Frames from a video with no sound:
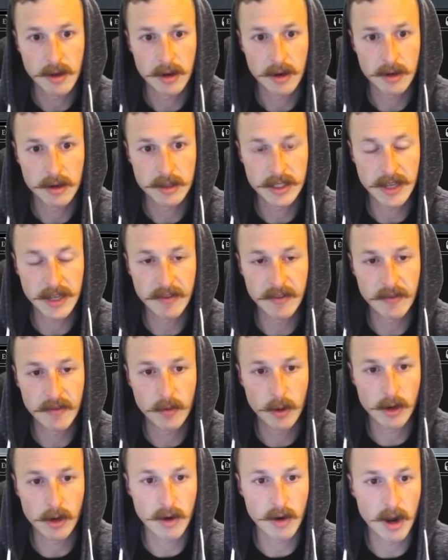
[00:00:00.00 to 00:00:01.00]
7/4
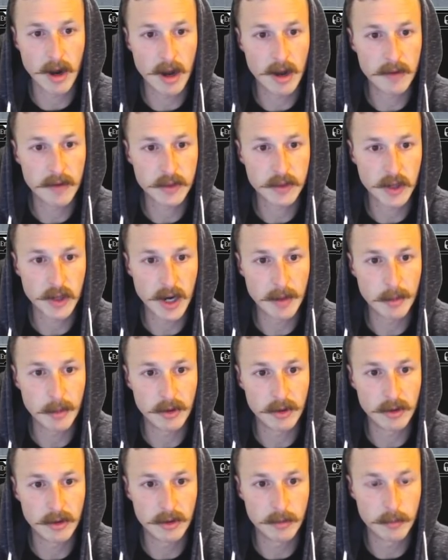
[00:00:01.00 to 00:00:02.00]
Groff,
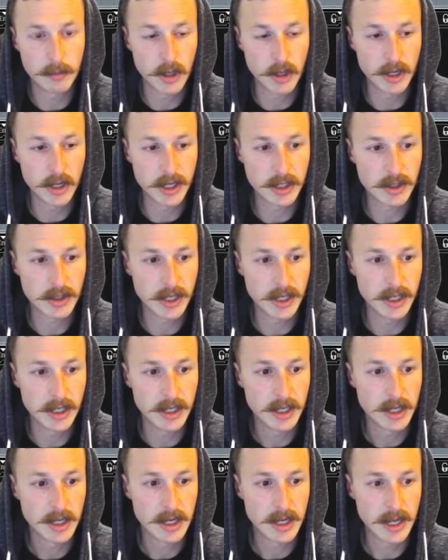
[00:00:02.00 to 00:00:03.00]
Trample, Burning Tree,
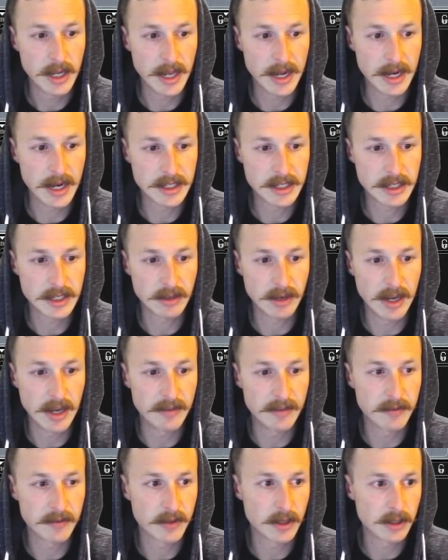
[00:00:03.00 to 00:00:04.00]
and I still
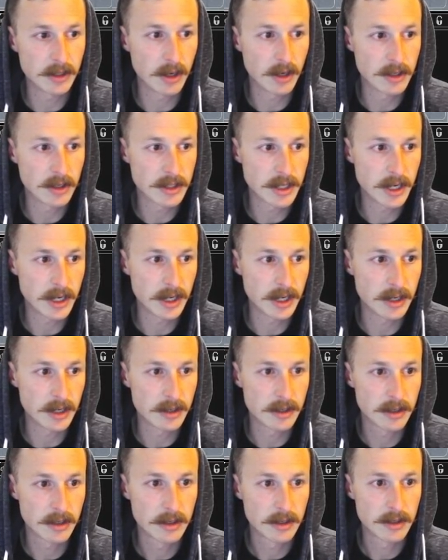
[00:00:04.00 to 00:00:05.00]
have good cards in hand.
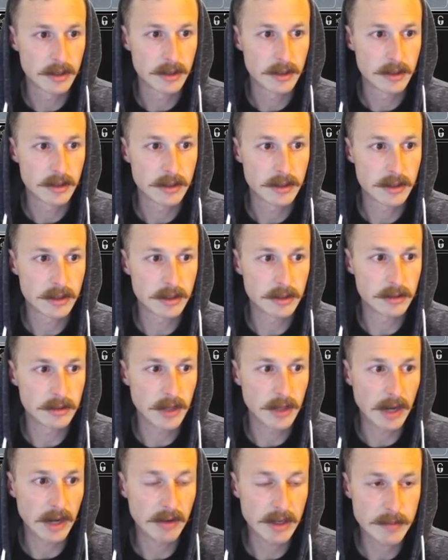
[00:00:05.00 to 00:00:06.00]
So
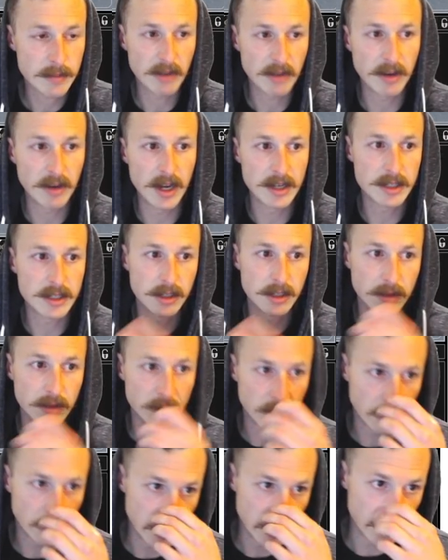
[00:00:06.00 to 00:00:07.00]
I like my line still. I
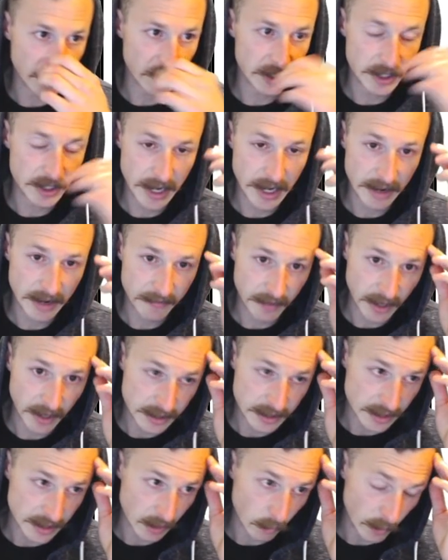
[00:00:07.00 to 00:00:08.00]
mean, if they didn't have Vines,
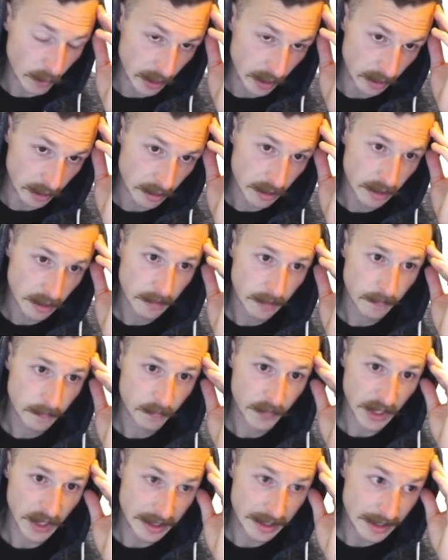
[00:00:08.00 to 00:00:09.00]
I win.
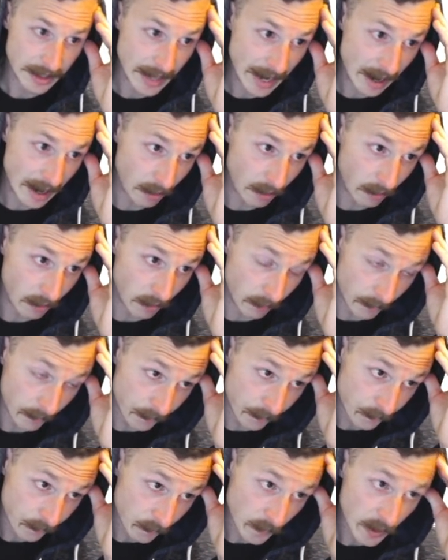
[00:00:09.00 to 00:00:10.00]
And now
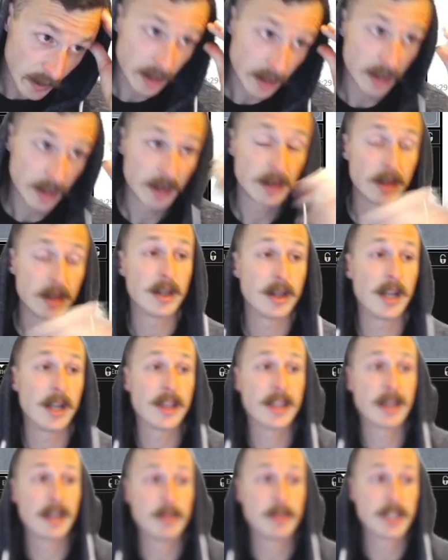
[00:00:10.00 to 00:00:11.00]
I think
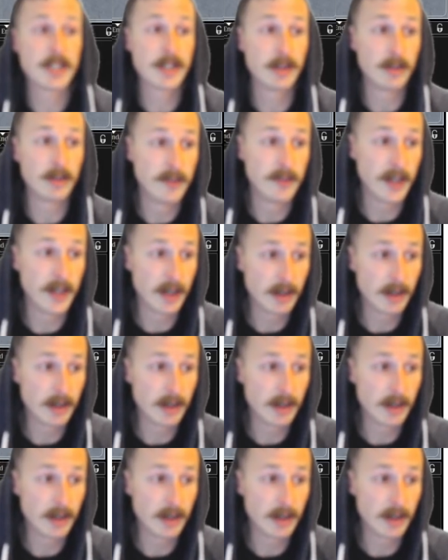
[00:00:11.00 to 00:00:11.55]
I'm still very